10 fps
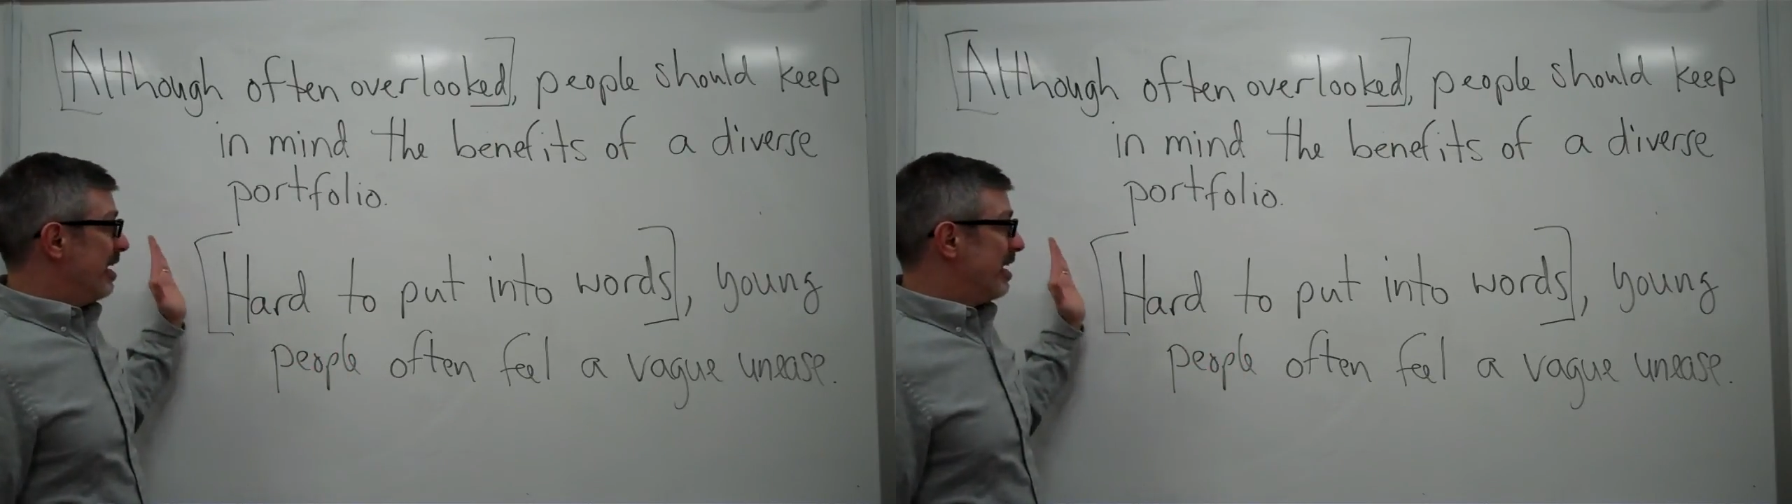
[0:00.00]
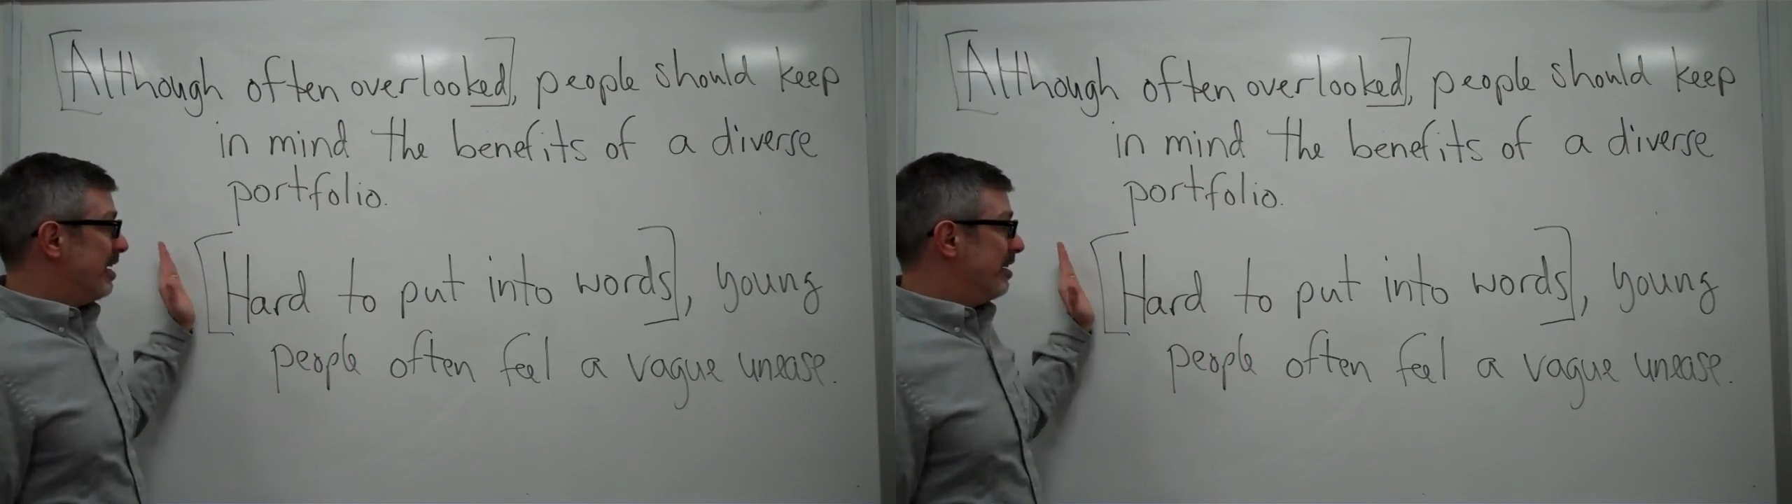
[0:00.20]

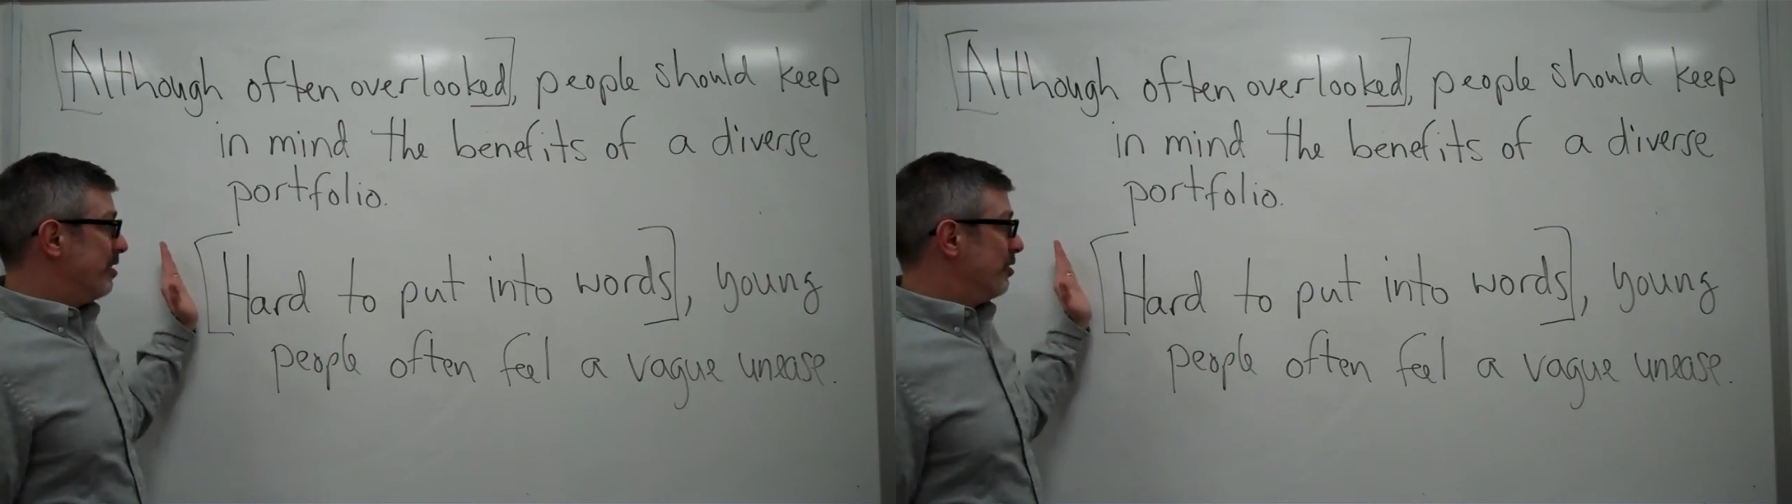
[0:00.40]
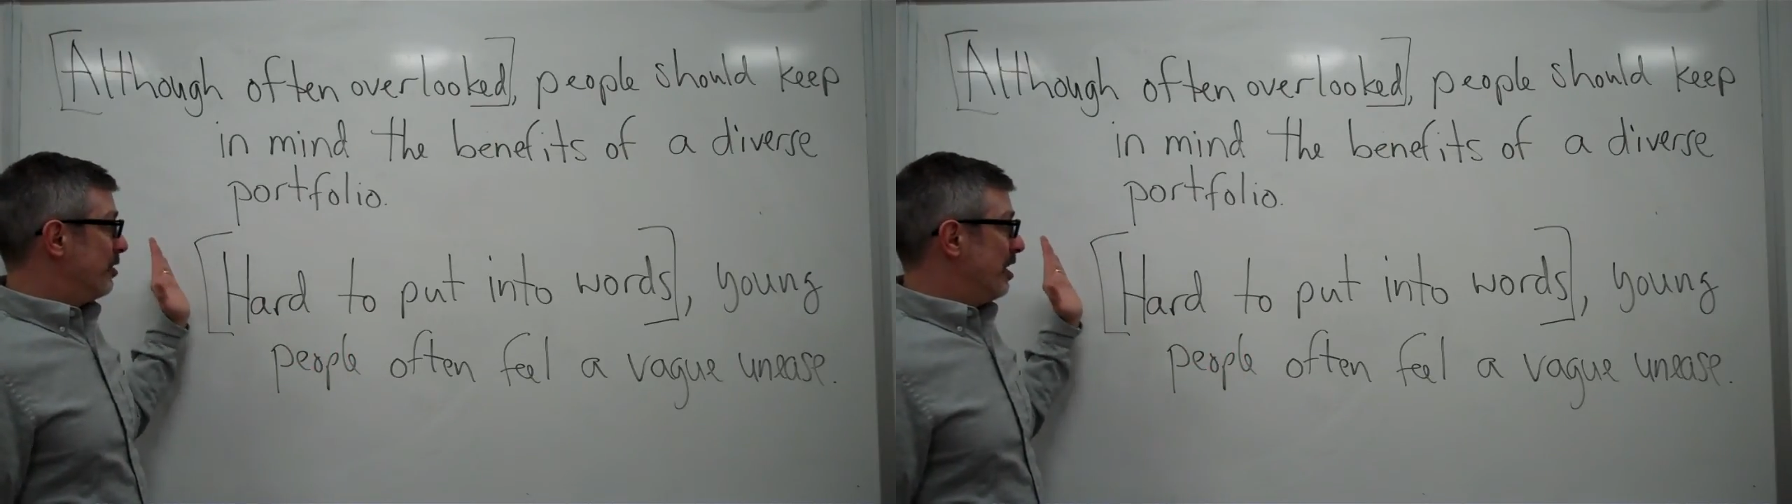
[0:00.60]

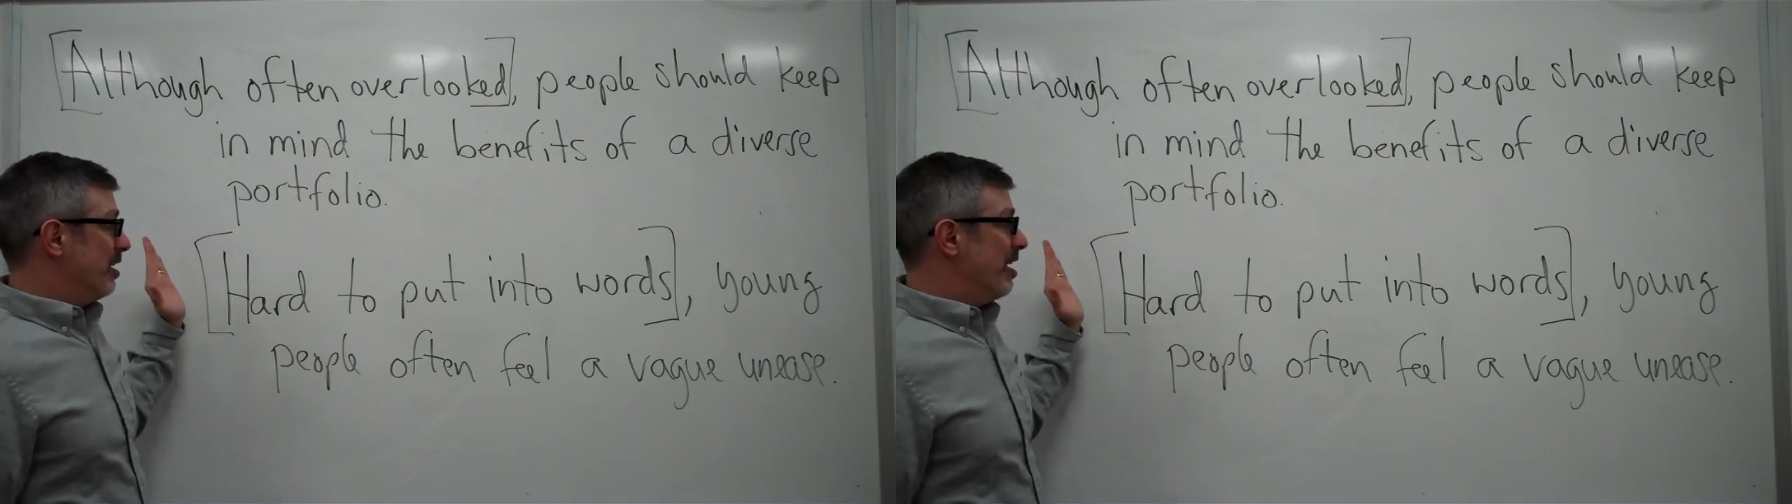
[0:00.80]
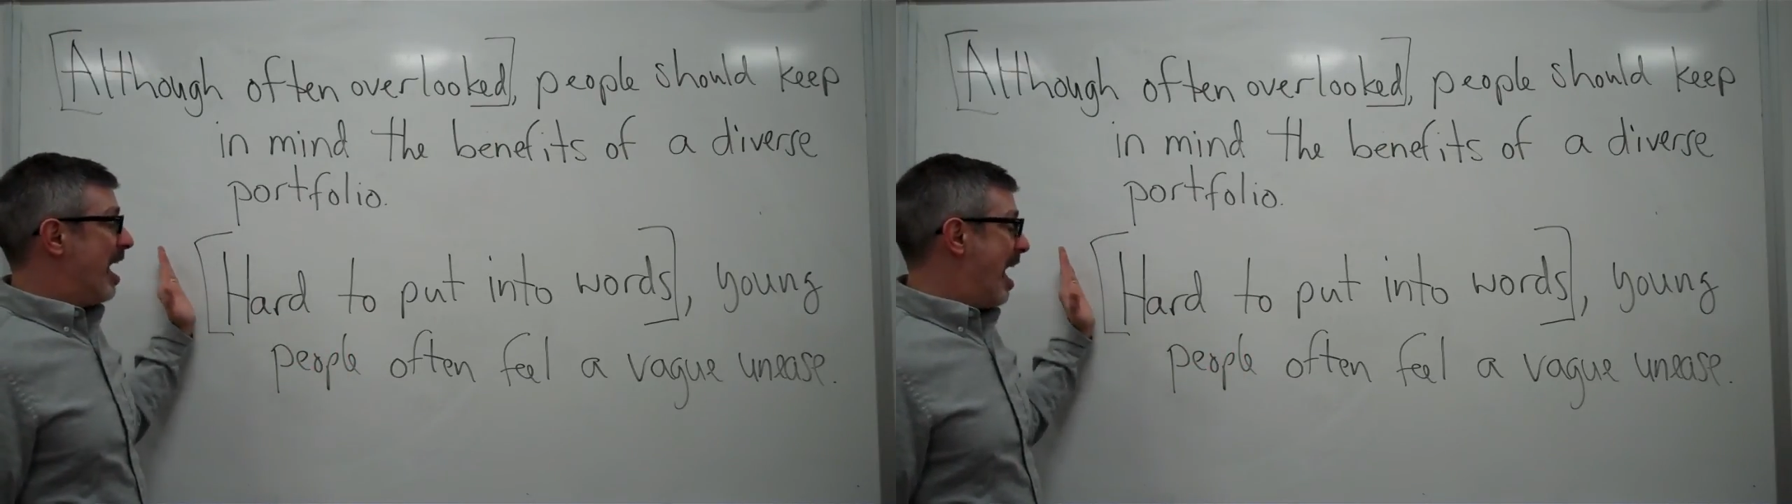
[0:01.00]
is
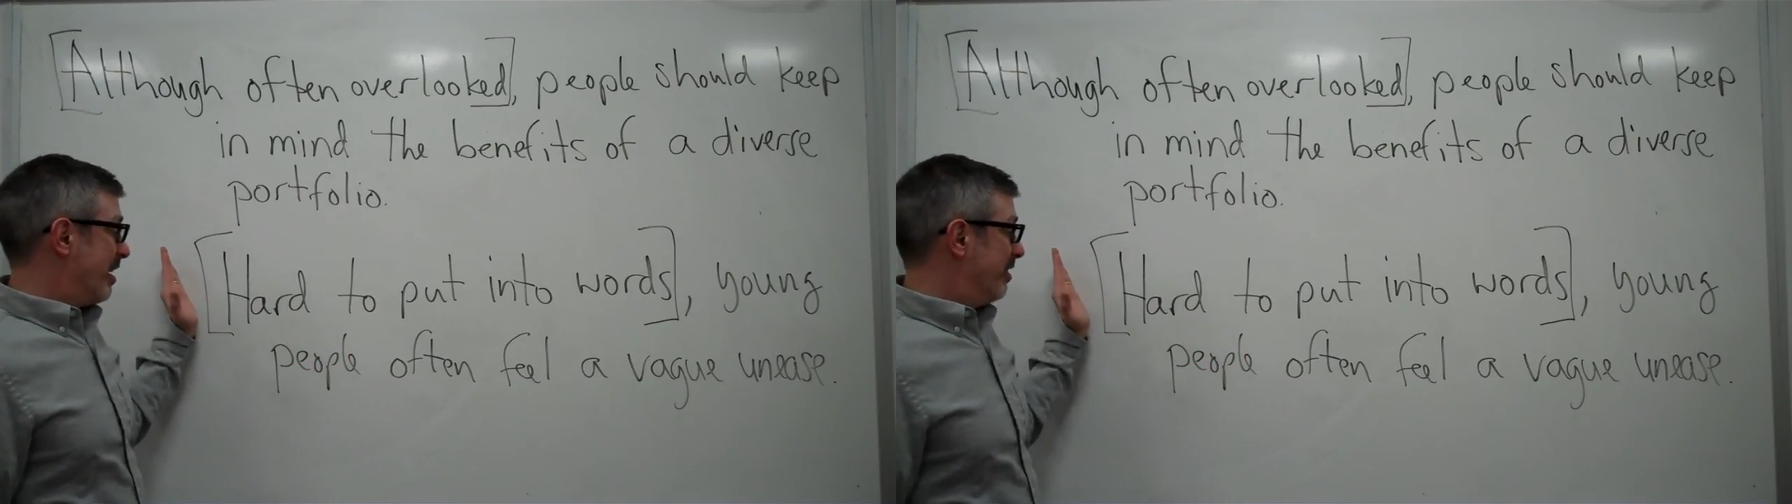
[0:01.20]
not.